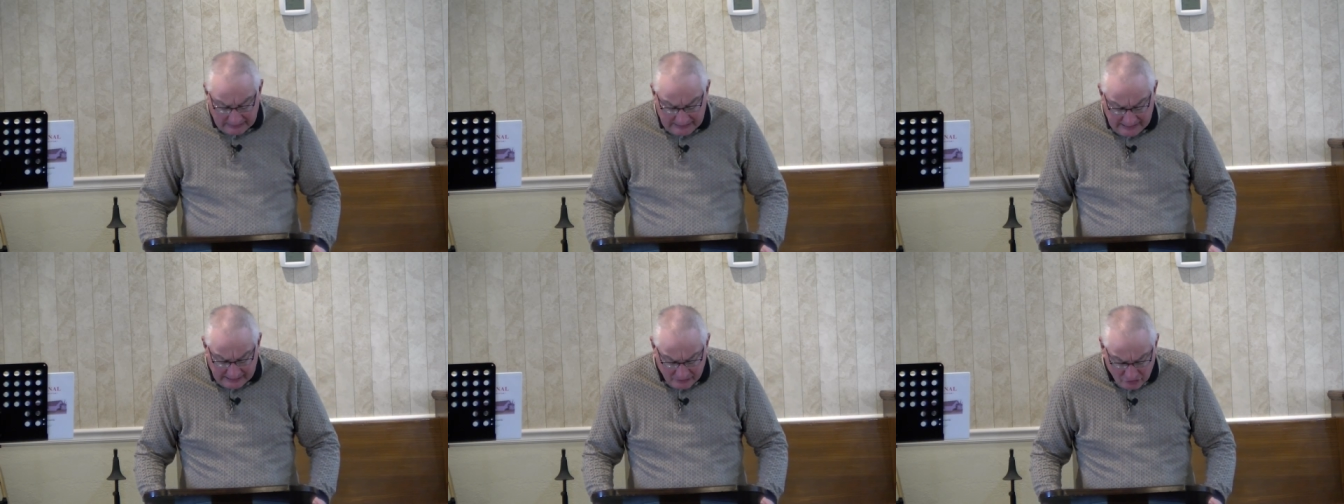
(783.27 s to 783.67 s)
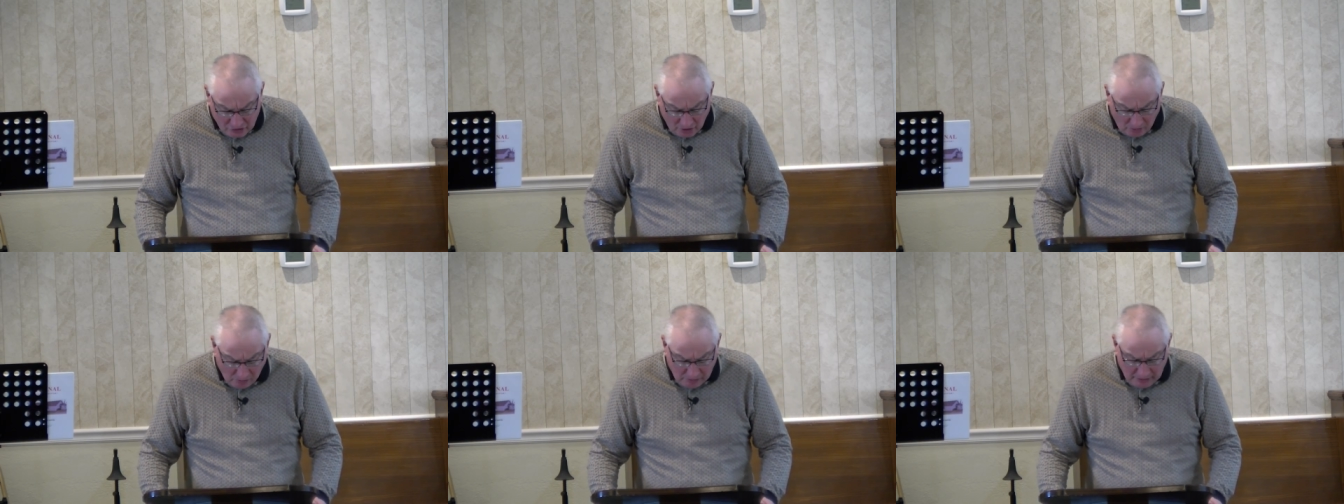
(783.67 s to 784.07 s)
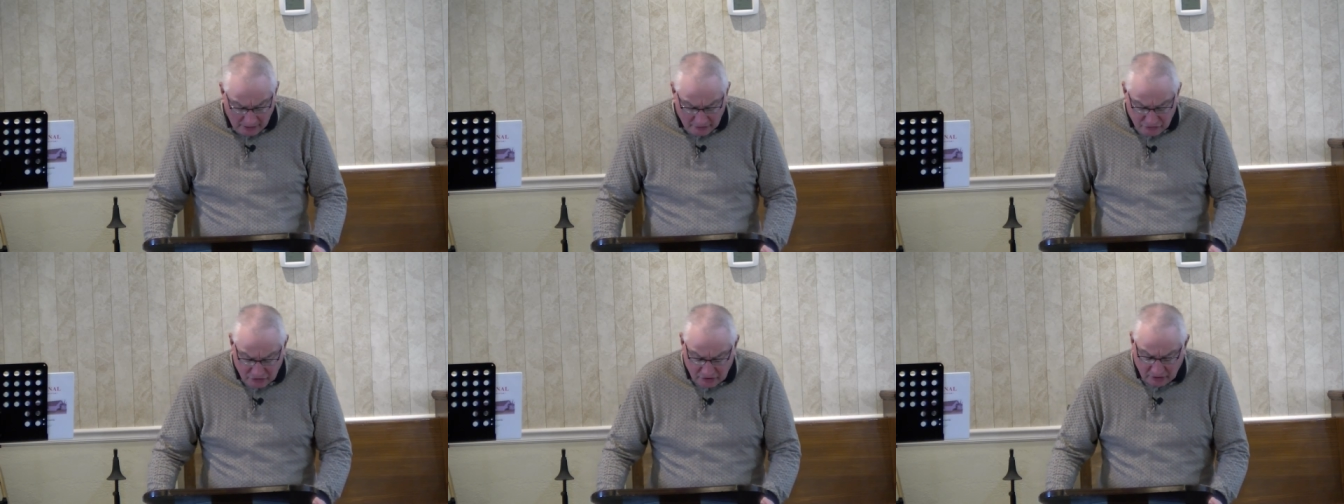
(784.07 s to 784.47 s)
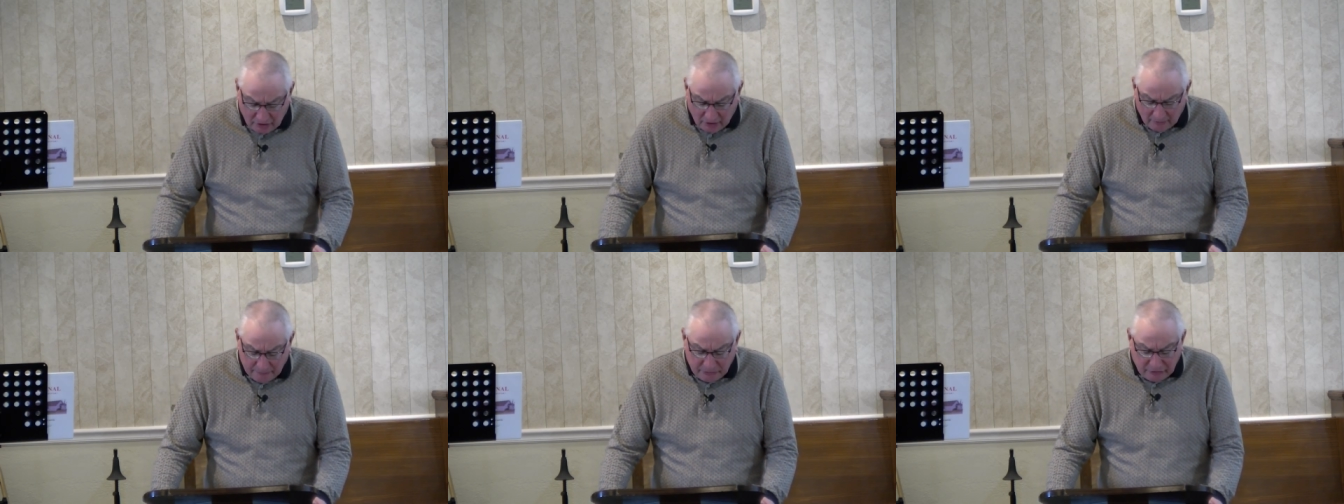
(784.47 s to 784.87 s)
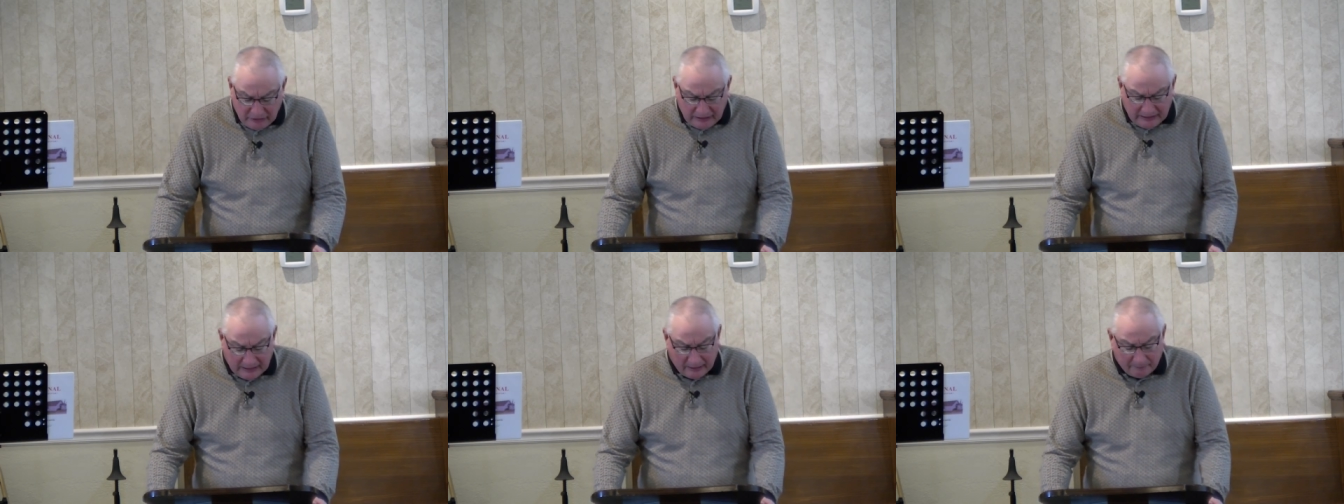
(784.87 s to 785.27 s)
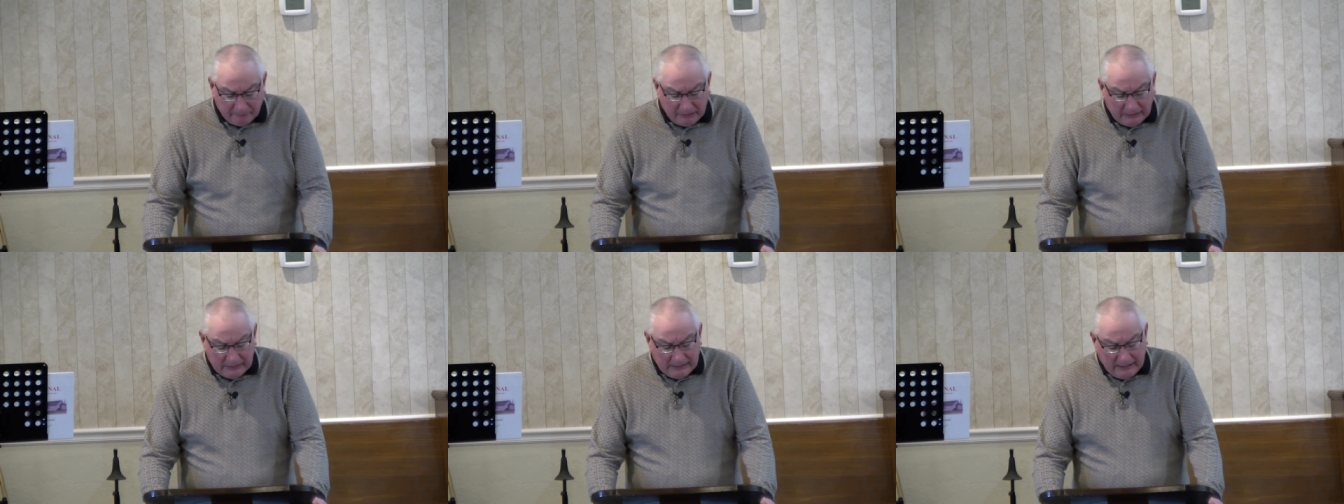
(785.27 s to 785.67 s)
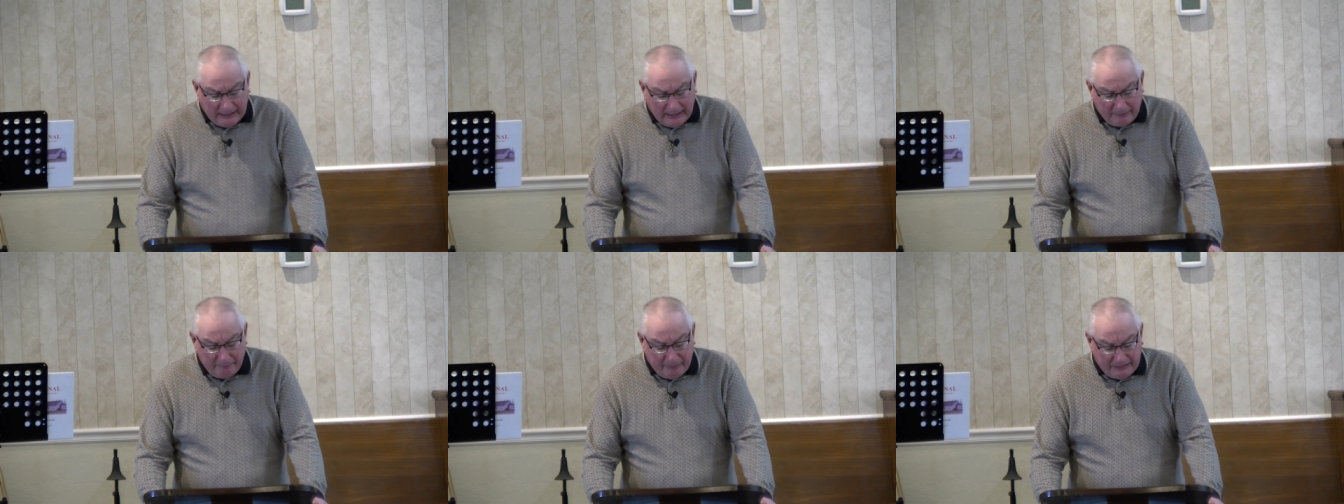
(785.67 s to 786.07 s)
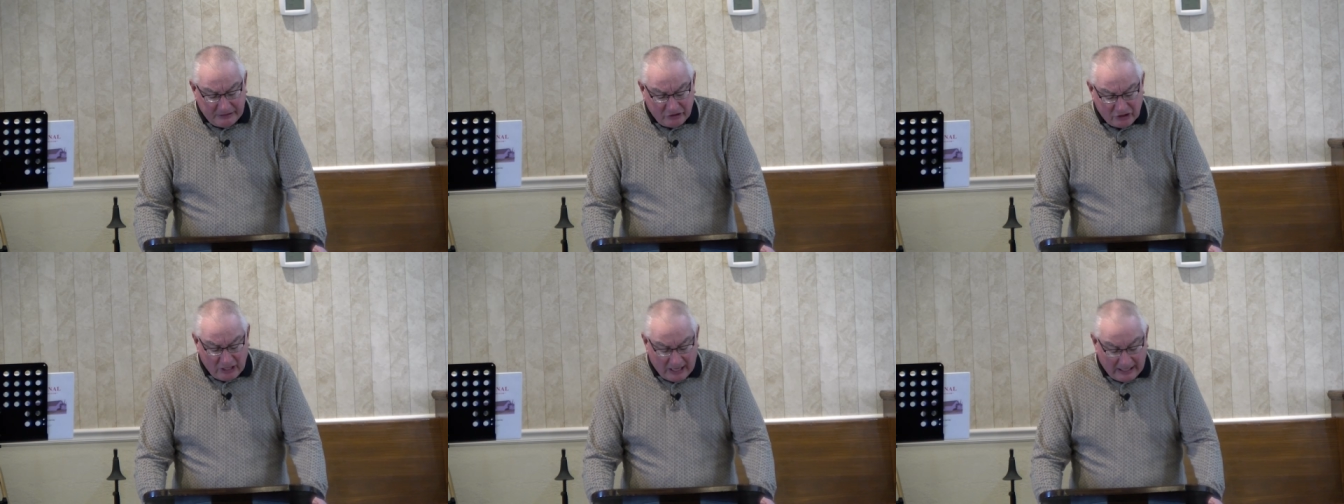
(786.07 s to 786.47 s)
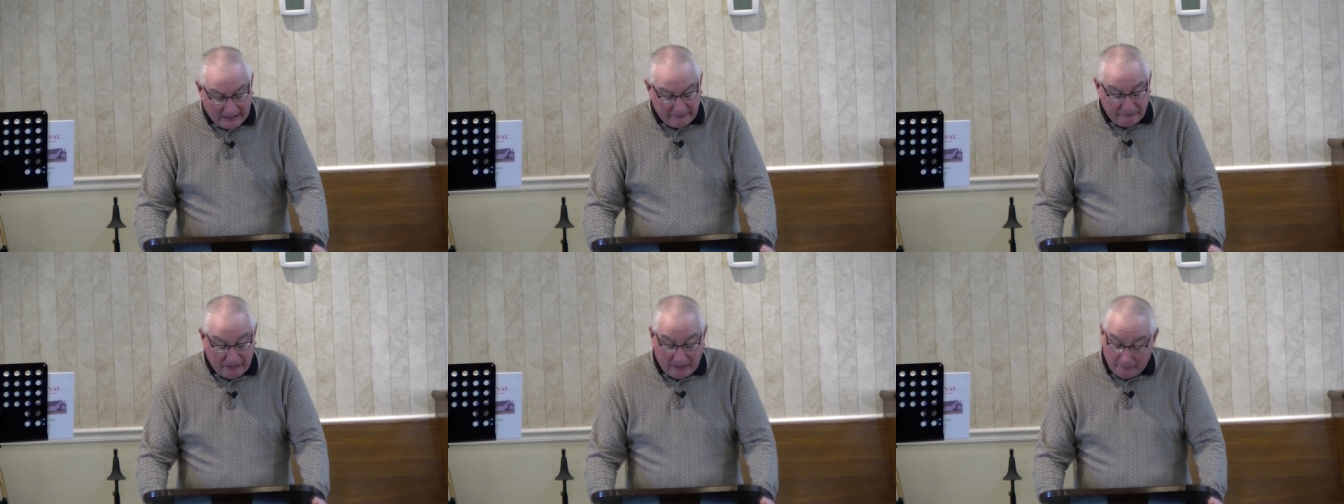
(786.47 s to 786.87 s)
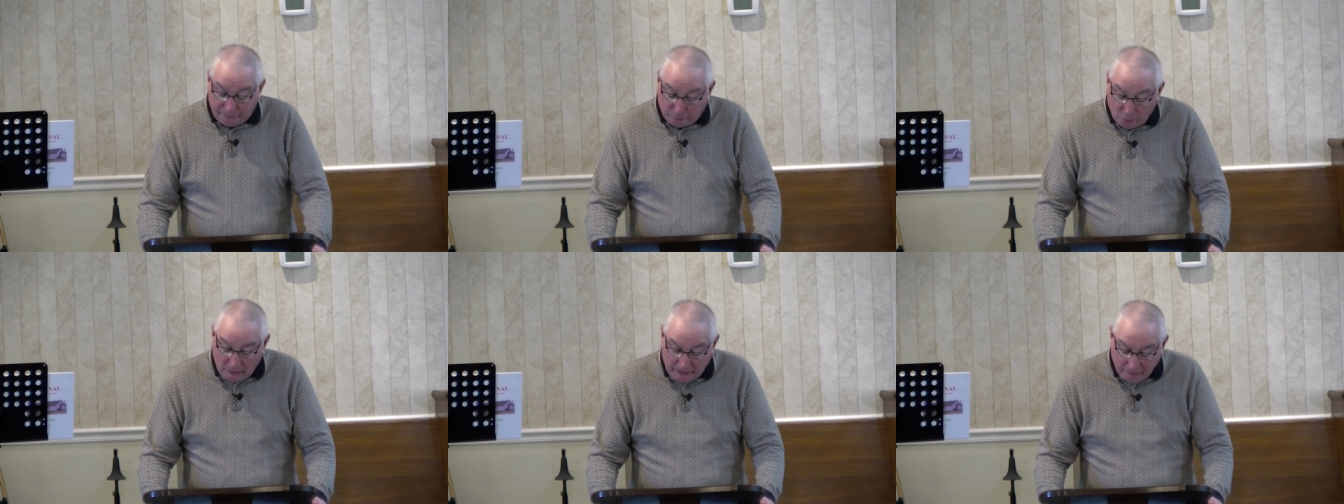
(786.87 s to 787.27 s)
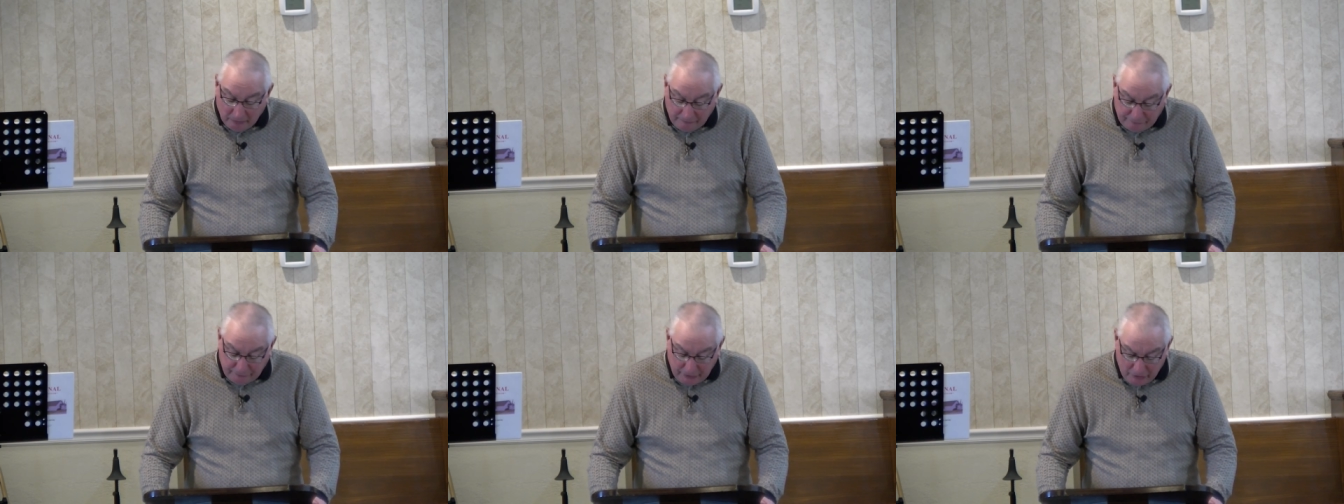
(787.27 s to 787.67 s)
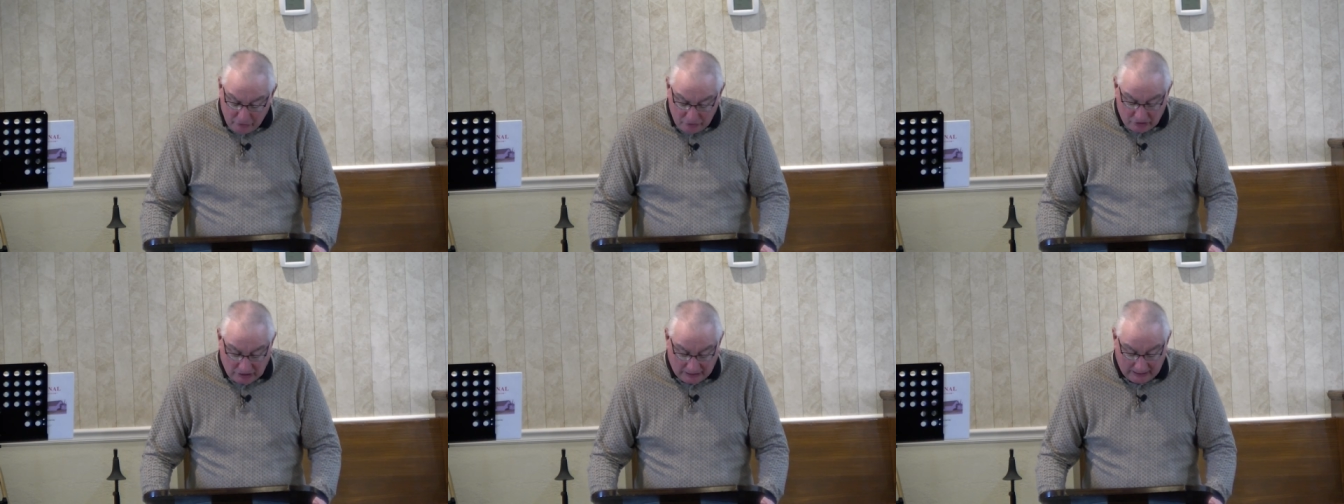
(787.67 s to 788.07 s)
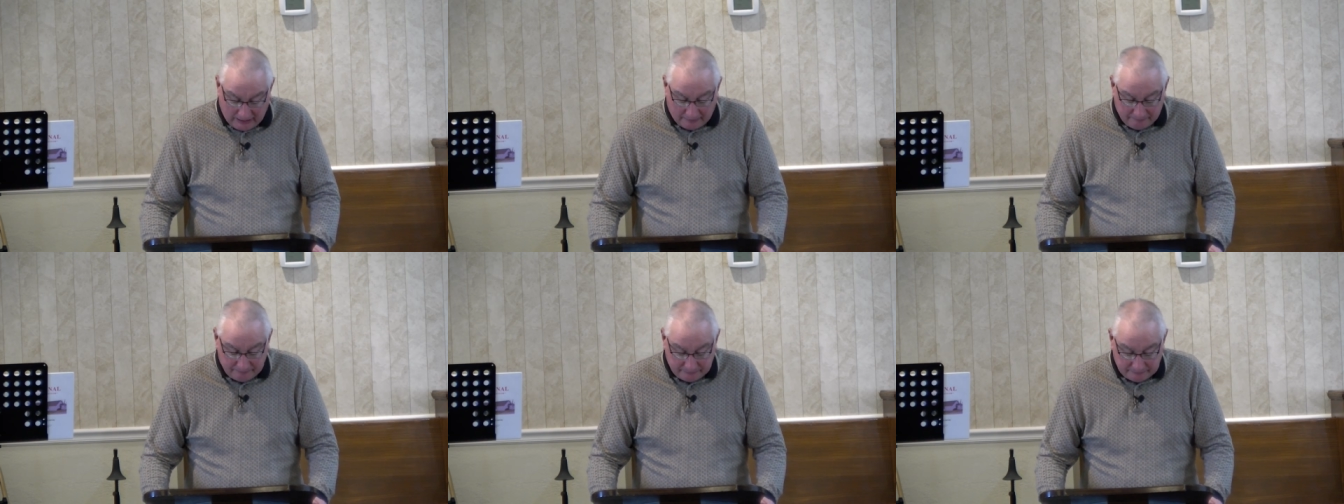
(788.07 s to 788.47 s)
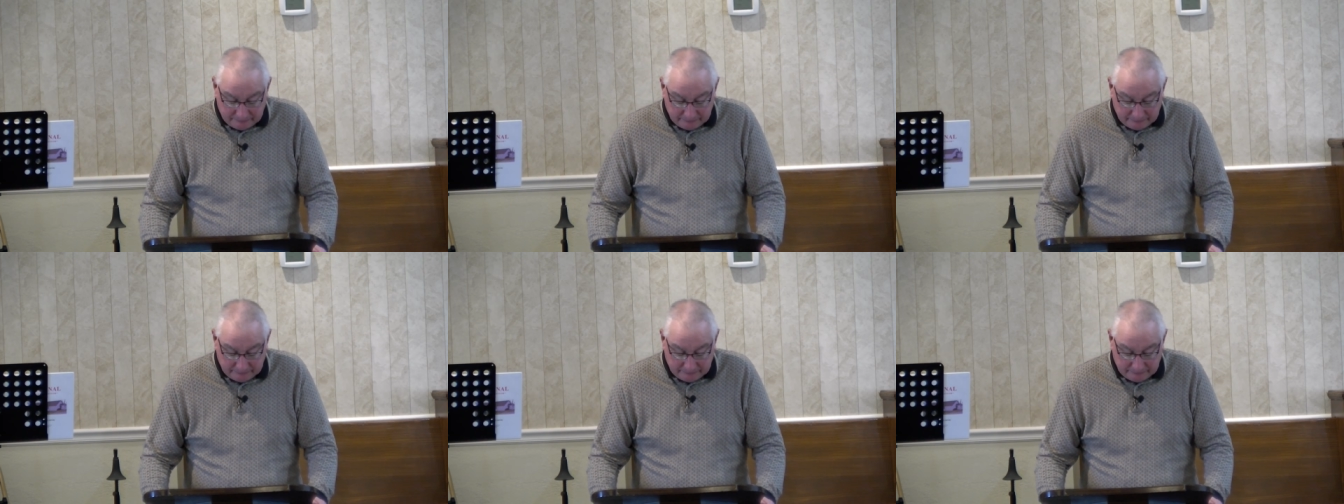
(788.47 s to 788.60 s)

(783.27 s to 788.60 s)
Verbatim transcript: He has told us to come to Him and be saved. If we refuse Him,